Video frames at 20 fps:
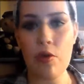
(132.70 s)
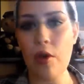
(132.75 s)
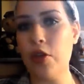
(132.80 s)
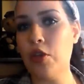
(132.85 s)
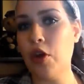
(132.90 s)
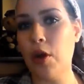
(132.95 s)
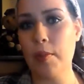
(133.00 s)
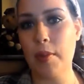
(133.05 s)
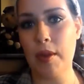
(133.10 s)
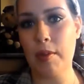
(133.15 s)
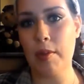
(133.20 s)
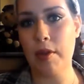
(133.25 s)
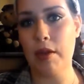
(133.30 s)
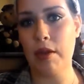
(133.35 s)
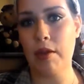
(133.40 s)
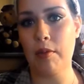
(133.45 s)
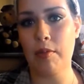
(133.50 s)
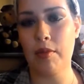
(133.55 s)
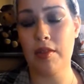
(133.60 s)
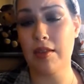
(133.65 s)
So I thought
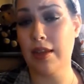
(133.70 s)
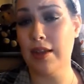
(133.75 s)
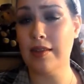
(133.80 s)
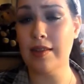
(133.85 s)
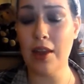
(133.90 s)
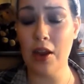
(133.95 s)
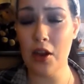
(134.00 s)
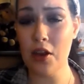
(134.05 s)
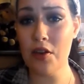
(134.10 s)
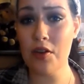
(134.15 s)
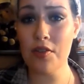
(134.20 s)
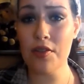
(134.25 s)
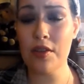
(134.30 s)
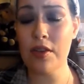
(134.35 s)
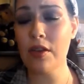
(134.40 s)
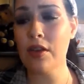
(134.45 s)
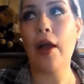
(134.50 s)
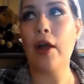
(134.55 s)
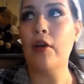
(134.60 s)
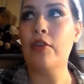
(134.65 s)
maybe it was night
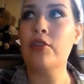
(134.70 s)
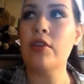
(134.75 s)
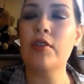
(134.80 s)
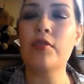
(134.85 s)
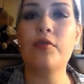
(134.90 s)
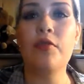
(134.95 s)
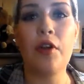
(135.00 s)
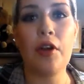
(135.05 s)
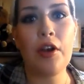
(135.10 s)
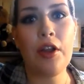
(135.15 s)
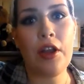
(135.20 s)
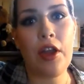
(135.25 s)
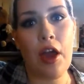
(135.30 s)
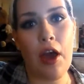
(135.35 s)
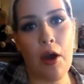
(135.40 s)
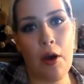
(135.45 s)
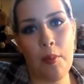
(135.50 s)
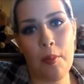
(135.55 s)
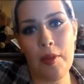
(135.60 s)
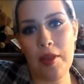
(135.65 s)
terrors. Oh, I also have
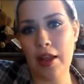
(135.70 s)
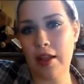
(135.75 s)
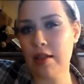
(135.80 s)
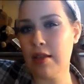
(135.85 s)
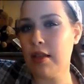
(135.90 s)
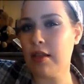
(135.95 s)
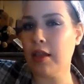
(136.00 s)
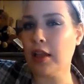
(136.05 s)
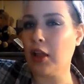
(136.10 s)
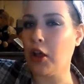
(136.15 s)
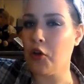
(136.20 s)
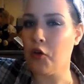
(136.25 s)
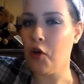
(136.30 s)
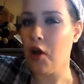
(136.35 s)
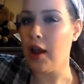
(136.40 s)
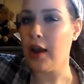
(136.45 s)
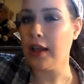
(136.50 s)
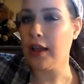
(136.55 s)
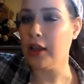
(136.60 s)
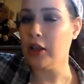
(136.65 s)
vertigo, but that's not like a
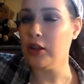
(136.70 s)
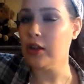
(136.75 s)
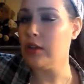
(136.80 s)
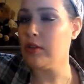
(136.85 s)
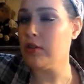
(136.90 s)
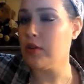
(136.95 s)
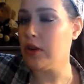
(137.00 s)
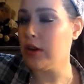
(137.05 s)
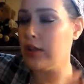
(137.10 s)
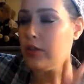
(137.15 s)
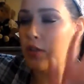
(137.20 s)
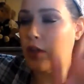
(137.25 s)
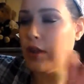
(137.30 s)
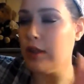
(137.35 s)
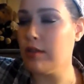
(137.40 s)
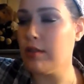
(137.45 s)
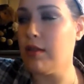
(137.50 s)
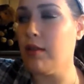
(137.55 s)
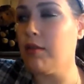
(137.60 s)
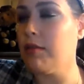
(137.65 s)
chronic illness or
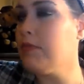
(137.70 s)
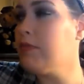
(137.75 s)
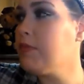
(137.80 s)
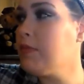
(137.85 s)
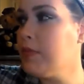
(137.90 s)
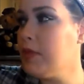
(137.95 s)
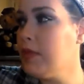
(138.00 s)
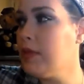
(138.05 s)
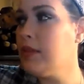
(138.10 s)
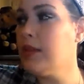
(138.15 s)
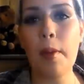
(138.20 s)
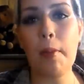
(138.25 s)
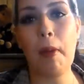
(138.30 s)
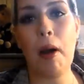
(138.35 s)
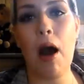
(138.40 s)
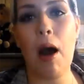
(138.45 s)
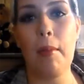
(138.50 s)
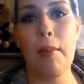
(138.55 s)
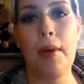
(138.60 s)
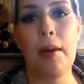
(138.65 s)
anything. So I
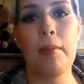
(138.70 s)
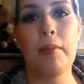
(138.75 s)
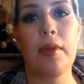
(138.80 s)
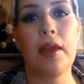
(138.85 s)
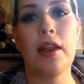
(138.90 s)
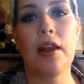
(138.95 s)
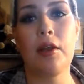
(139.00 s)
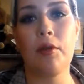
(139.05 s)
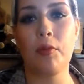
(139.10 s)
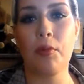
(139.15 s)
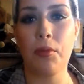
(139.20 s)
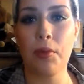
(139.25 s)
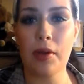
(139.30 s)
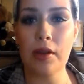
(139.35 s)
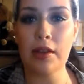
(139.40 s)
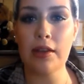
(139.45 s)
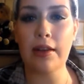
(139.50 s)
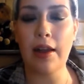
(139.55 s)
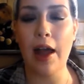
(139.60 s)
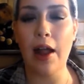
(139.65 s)
told my mom, I'm getting
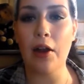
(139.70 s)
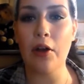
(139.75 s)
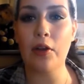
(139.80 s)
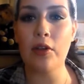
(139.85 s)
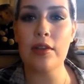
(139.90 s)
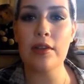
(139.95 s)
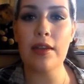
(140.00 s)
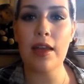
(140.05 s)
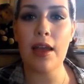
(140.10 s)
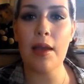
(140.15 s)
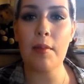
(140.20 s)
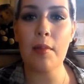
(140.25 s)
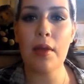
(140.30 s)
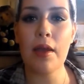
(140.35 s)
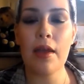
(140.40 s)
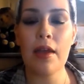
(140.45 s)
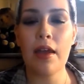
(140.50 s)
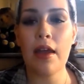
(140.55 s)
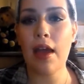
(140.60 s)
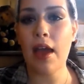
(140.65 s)
really tired all the
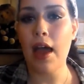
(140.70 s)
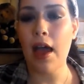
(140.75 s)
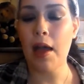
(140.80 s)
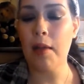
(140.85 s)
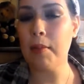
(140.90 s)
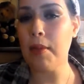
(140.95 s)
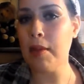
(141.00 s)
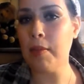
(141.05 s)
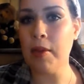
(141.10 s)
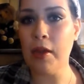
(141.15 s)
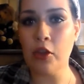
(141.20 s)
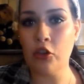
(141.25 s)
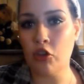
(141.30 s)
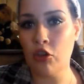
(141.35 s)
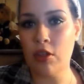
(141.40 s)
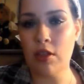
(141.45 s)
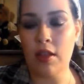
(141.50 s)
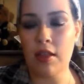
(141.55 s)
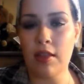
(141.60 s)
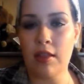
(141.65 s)
time and
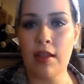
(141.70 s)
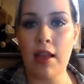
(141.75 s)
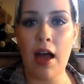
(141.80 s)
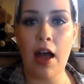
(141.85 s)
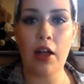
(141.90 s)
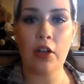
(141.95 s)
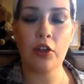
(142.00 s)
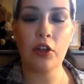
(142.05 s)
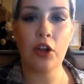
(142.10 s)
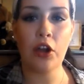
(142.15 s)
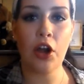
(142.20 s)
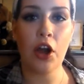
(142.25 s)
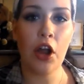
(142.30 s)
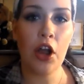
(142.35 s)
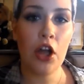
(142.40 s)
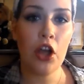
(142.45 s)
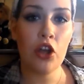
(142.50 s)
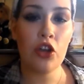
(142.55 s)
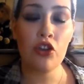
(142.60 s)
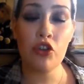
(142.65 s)
maybe I should see the
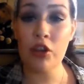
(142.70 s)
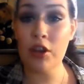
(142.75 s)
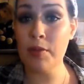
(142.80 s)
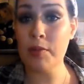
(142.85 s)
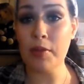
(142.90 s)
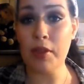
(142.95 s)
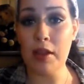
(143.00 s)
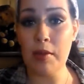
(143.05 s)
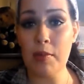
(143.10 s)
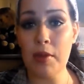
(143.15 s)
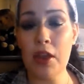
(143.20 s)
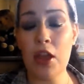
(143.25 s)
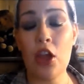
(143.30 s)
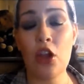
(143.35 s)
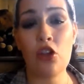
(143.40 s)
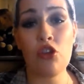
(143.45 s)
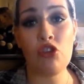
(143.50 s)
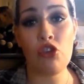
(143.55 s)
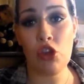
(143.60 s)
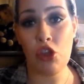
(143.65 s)
doctor. She didn't believe
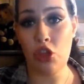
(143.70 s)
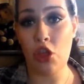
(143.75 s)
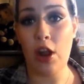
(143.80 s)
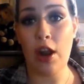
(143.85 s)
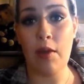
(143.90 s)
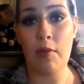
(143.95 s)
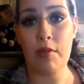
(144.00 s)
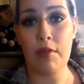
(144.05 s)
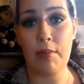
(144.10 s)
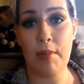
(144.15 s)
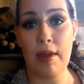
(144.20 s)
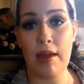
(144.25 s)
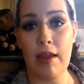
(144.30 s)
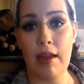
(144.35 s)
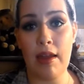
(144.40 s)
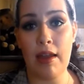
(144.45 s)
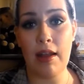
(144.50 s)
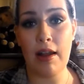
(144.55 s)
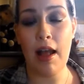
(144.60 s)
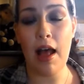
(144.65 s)
me. She thought I was
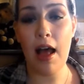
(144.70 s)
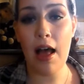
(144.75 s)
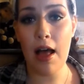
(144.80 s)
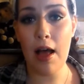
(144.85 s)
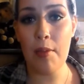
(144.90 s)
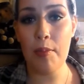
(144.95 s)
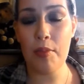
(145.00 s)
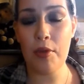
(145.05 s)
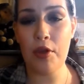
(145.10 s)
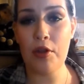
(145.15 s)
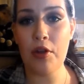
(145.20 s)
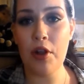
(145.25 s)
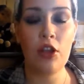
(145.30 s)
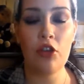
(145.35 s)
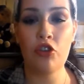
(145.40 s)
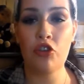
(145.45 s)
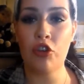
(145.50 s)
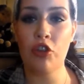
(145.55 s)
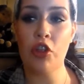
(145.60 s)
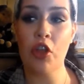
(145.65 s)
making it up.
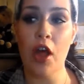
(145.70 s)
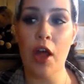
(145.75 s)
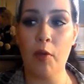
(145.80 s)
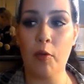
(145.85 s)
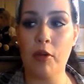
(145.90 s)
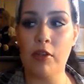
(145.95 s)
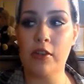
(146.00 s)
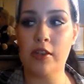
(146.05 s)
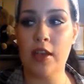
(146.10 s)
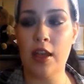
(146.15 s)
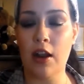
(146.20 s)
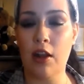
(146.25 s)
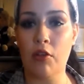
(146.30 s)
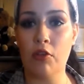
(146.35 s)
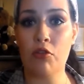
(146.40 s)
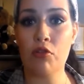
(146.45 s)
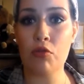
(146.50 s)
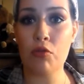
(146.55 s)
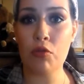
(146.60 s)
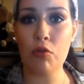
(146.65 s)
She thought I wanted to
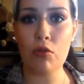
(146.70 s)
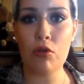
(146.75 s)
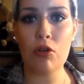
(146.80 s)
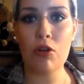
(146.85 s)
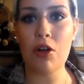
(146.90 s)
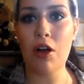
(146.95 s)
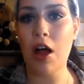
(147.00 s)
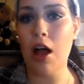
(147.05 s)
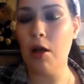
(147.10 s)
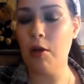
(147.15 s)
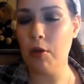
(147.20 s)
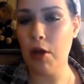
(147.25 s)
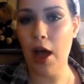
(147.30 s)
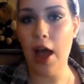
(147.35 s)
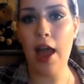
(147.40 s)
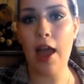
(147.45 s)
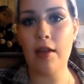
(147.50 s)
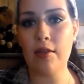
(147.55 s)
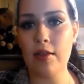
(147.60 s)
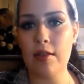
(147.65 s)
get out of school.
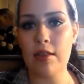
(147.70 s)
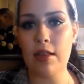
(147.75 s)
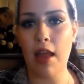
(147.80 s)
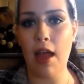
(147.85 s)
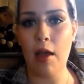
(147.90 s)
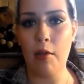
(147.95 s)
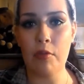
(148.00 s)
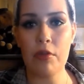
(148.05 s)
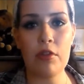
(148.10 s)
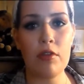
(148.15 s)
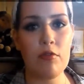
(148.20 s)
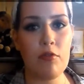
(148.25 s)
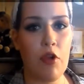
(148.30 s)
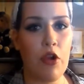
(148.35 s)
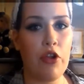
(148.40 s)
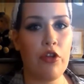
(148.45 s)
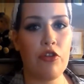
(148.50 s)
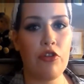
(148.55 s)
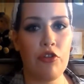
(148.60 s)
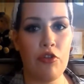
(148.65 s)
I have to say, I was
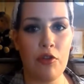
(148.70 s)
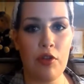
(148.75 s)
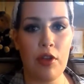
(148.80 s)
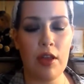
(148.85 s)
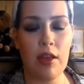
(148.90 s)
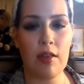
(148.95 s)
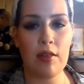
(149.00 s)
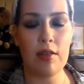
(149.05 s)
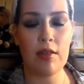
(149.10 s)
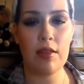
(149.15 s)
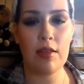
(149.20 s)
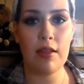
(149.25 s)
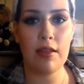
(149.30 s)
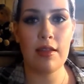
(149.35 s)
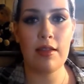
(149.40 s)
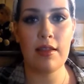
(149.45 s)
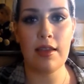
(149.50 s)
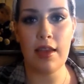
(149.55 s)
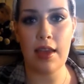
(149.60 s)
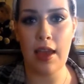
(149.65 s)
a very studious
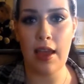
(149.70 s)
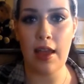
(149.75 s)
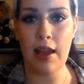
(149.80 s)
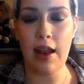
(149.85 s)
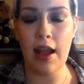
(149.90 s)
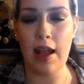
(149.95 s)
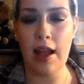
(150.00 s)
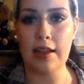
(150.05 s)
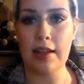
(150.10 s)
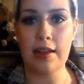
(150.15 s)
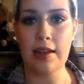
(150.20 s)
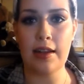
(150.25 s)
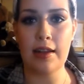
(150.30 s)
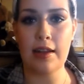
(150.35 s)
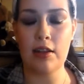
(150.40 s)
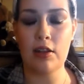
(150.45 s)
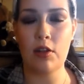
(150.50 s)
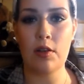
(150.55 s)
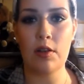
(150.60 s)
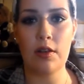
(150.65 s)
kid. I
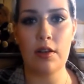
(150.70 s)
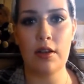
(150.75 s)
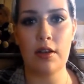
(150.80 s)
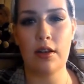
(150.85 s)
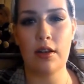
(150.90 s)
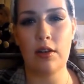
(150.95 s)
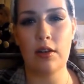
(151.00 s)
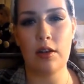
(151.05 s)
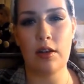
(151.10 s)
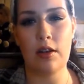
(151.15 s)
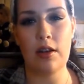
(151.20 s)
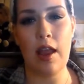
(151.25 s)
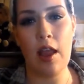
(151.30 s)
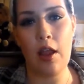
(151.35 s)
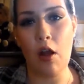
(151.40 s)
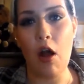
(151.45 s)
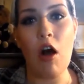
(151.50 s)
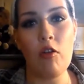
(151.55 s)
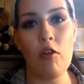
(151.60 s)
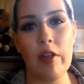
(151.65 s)
didn't
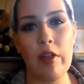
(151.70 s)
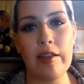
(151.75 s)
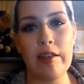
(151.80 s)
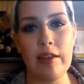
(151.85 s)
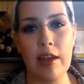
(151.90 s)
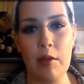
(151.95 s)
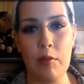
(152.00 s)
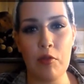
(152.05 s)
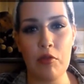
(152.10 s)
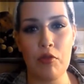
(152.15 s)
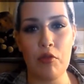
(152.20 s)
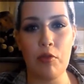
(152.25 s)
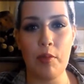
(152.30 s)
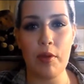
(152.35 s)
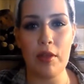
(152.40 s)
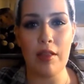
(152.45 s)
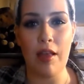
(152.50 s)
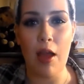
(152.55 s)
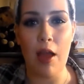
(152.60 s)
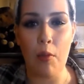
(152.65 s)
take off a lot of time in
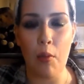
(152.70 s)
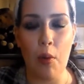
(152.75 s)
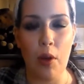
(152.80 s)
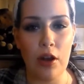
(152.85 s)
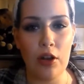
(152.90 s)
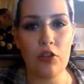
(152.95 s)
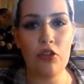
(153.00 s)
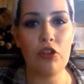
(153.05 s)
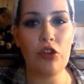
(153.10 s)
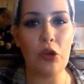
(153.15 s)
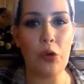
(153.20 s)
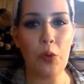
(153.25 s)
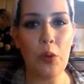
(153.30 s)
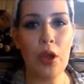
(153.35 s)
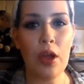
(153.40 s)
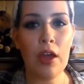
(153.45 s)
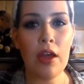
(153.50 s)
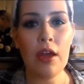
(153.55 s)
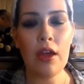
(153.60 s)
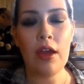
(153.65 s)
school because I wanted
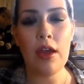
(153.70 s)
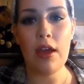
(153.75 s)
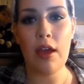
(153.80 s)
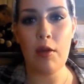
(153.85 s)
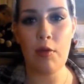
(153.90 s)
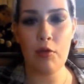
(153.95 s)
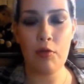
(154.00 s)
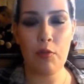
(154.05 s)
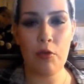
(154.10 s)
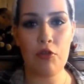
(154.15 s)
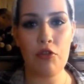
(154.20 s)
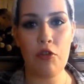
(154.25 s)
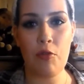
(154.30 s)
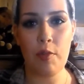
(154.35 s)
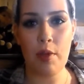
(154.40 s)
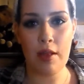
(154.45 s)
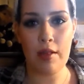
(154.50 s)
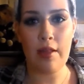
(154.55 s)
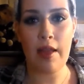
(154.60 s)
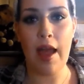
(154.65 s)
to. It was more
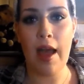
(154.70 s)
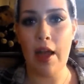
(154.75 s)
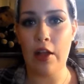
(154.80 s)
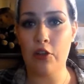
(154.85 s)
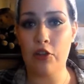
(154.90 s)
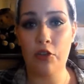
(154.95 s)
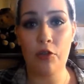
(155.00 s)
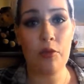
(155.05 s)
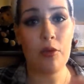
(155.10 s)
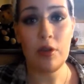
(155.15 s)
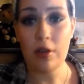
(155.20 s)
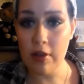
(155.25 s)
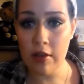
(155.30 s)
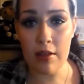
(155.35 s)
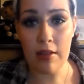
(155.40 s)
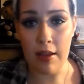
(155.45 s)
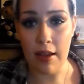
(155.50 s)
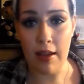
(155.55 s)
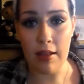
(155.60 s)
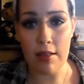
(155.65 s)
so because I had to,
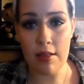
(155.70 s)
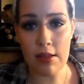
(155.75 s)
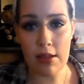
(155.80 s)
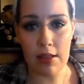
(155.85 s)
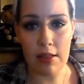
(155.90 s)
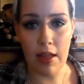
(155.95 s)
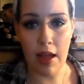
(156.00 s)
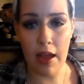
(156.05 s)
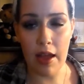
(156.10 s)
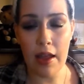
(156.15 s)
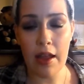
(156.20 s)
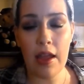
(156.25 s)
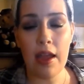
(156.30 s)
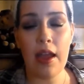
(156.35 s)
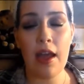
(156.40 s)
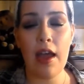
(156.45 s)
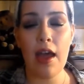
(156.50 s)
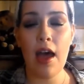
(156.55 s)
because I got sick a lot.